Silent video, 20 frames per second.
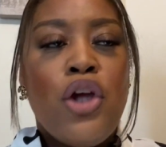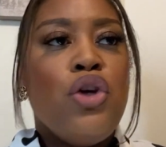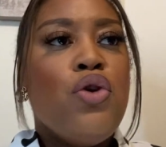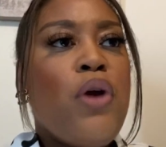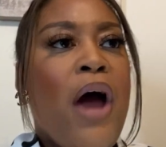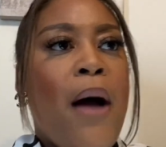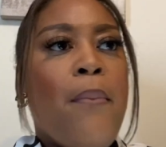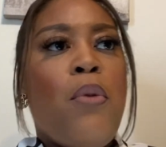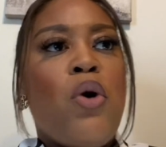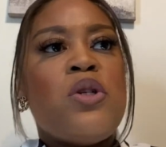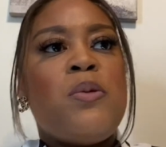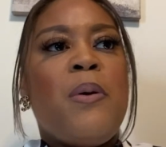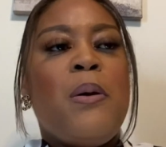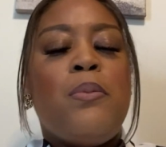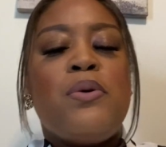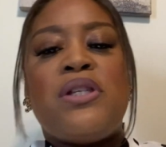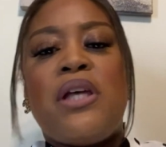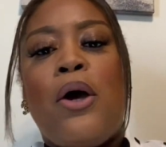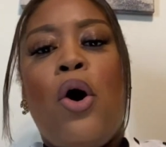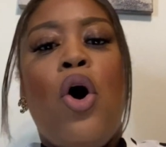You know most
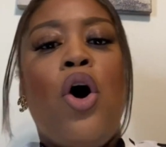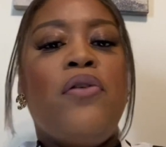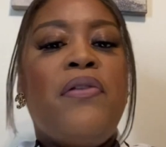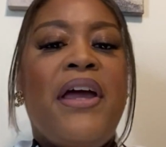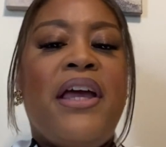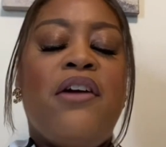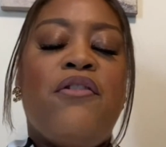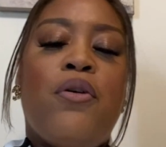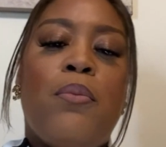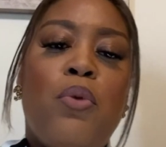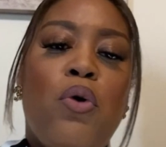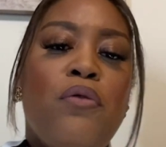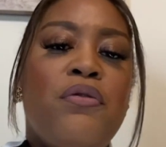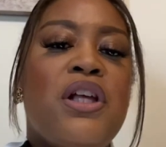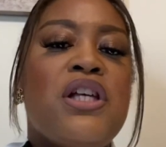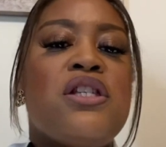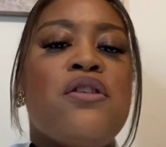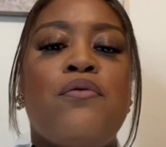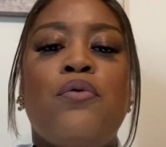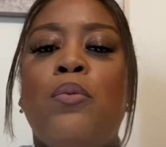people say, oh, they can remove
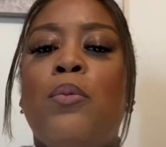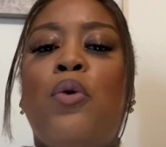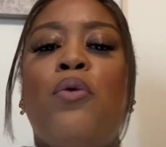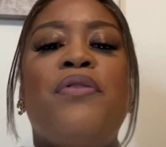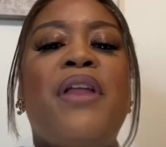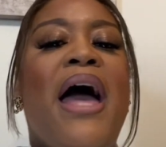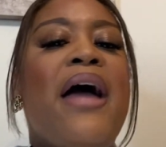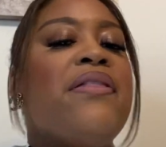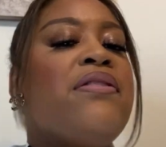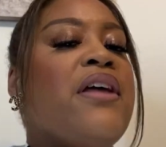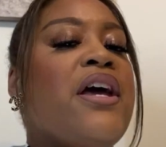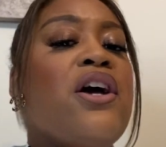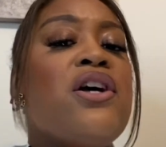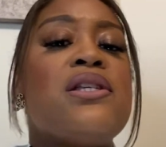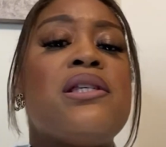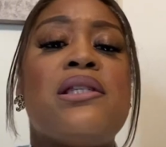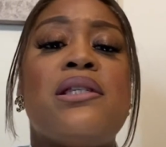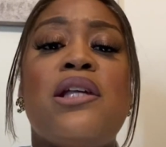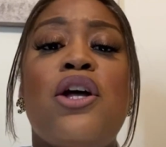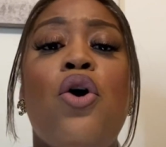this and remove that.
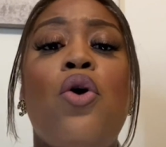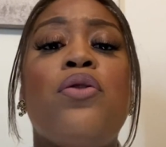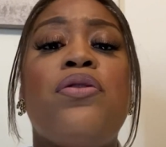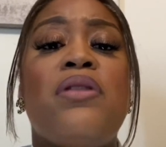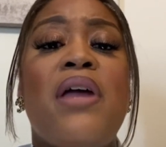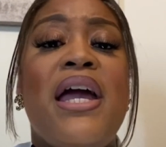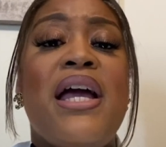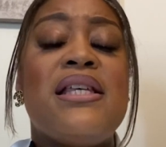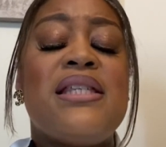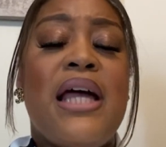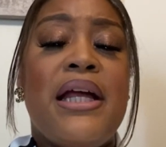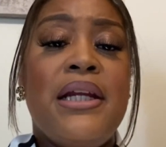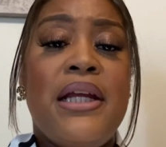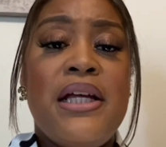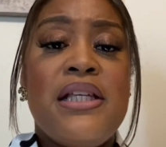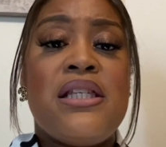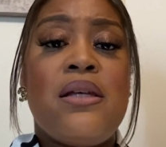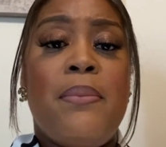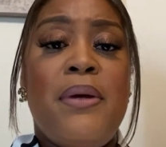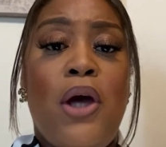There's still things that
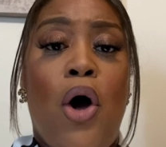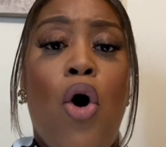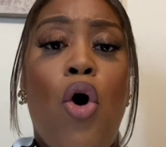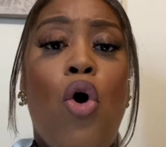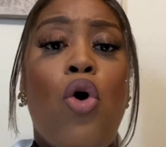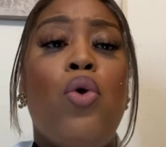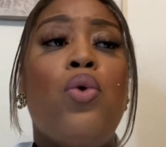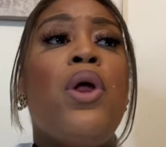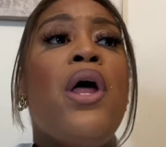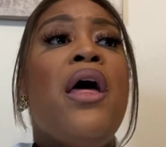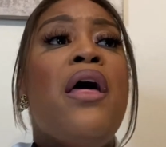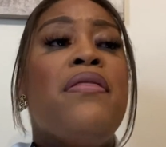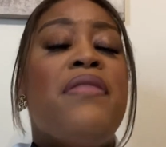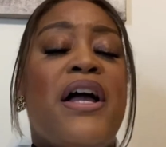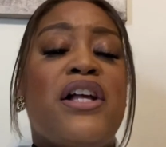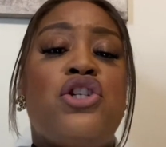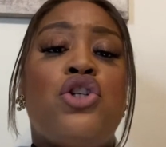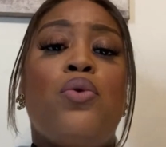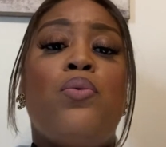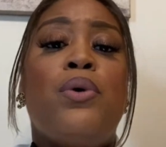need to be owed
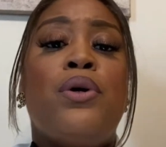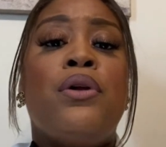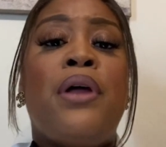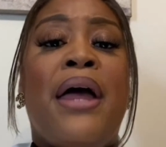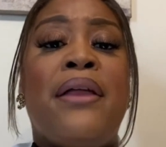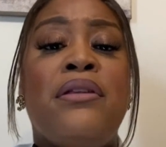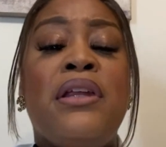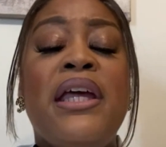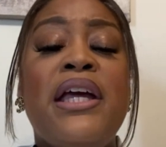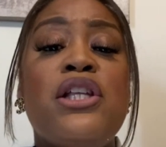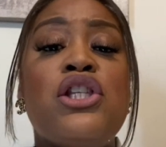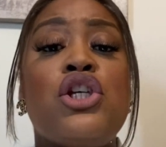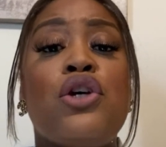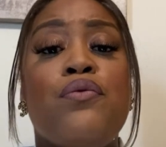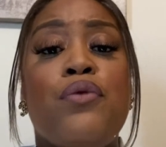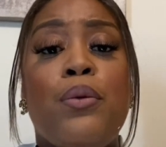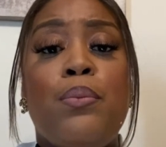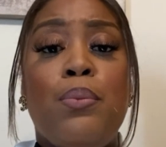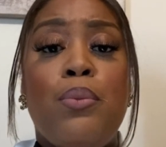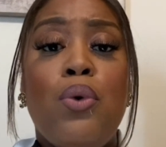that you would need to
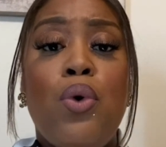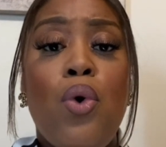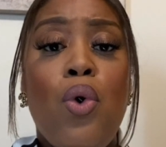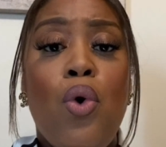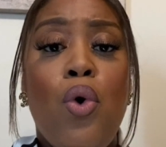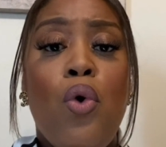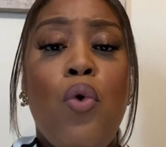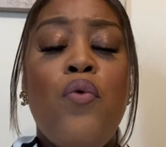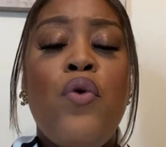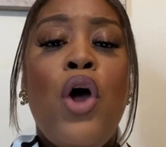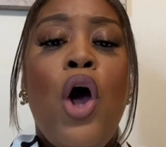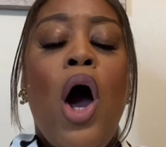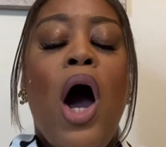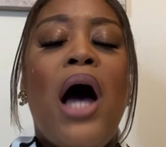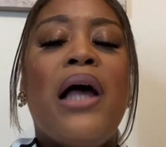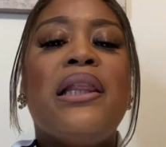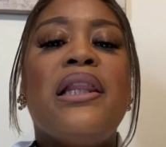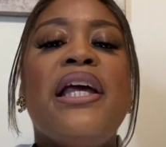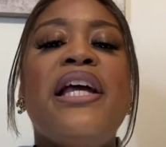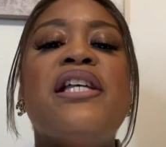remove
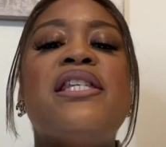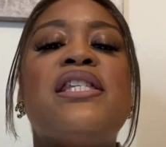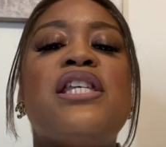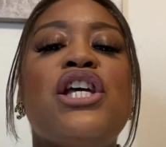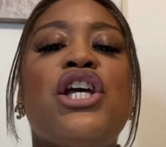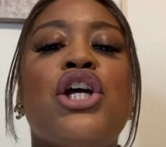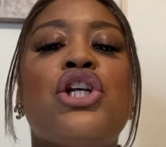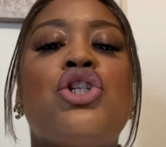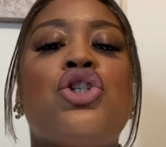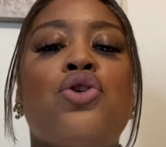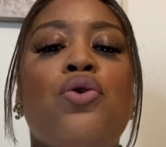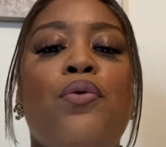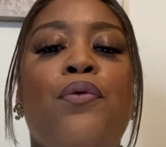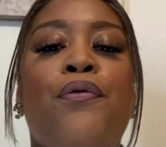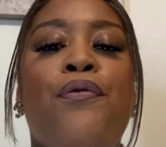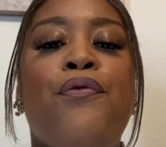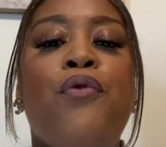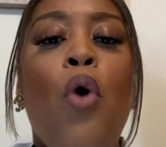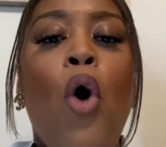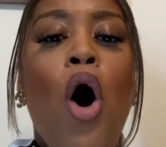at least to get you
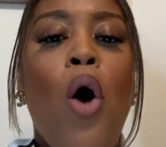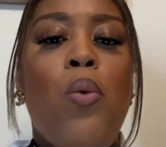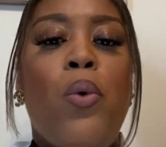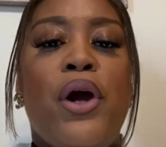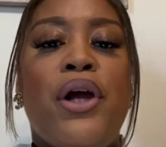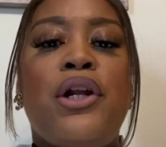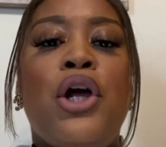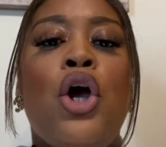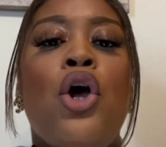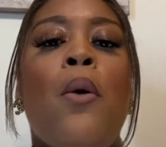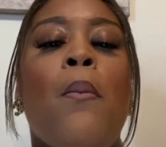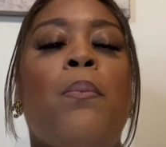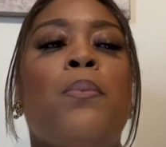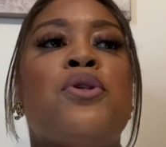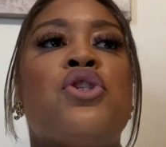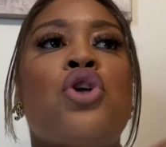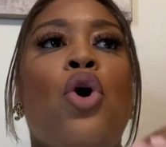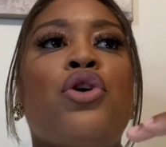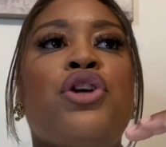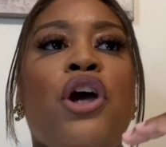forward
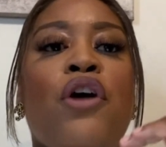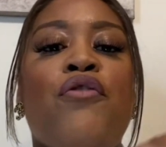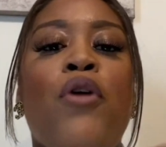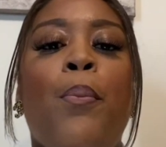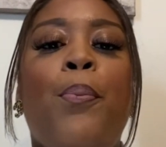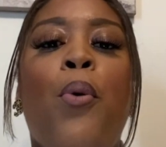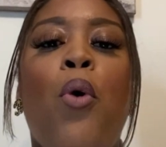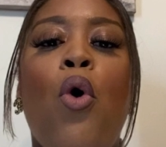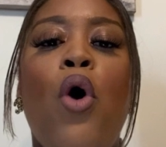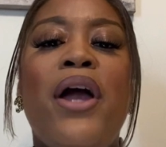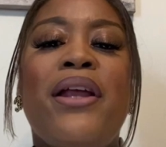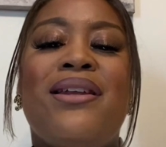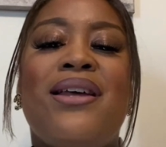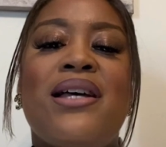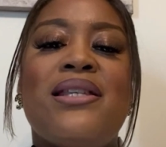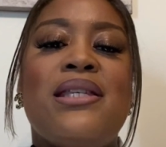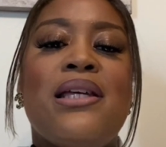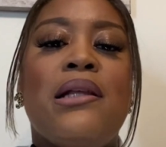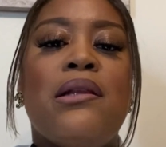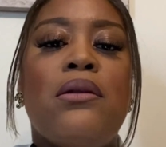so your report
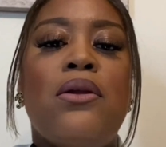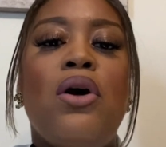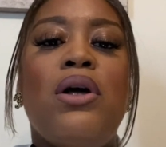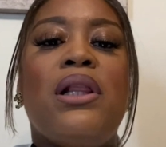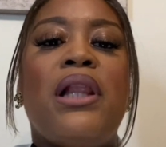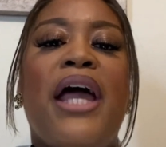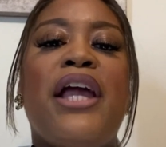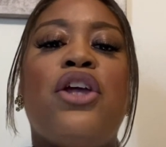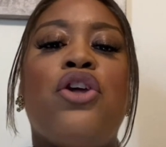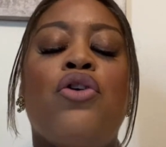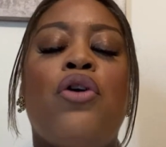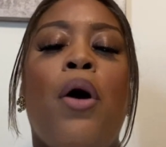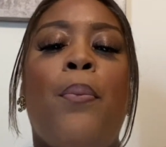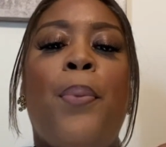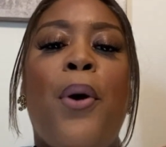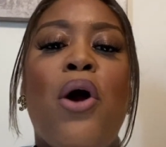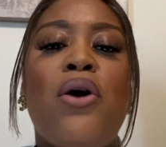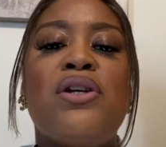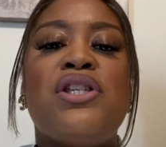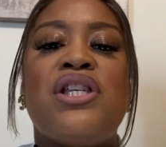doesn't look like you're a
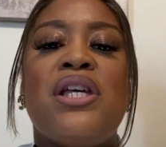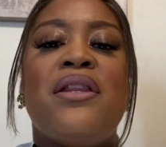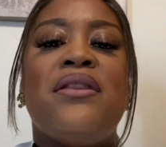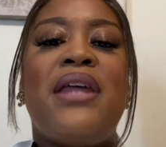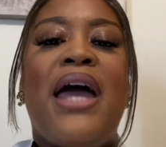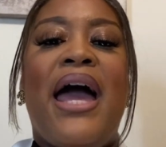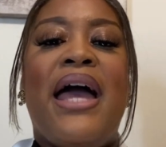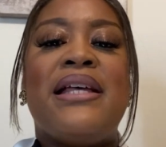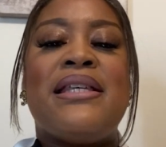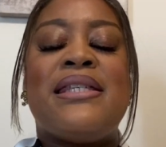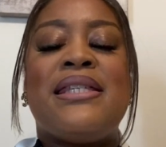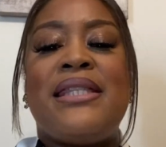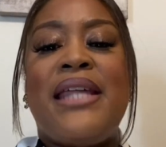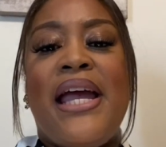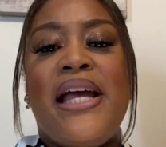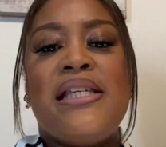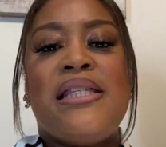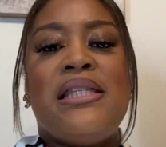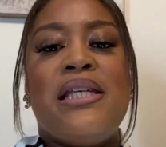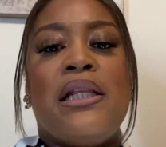person that
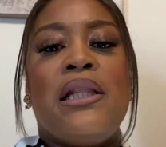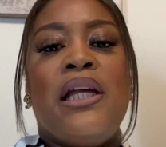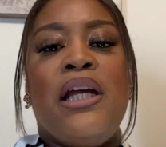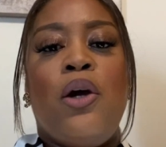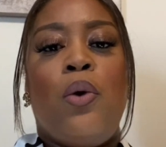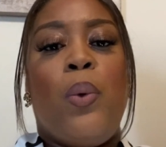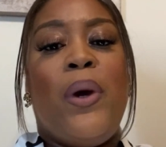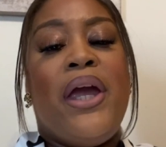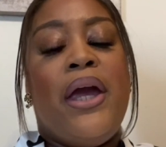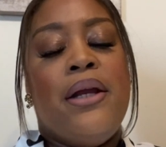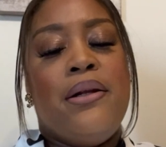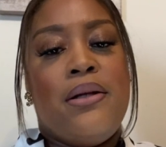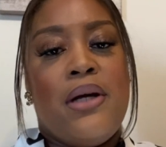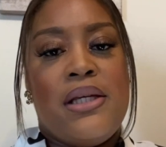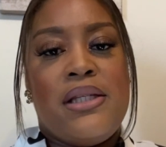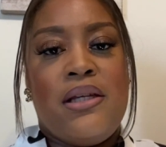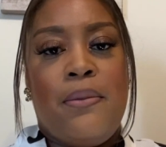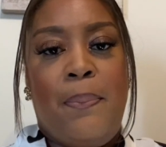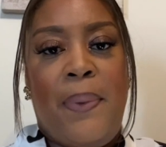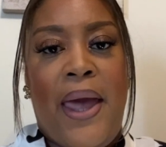stays delinquent and
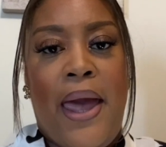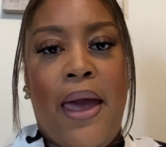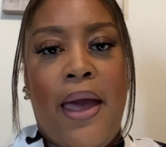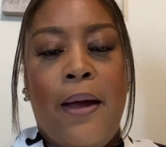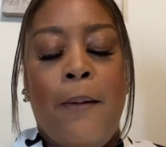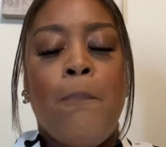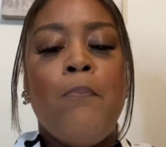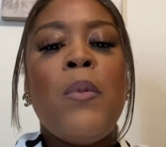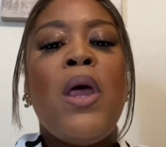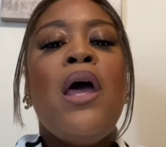doesn't pay.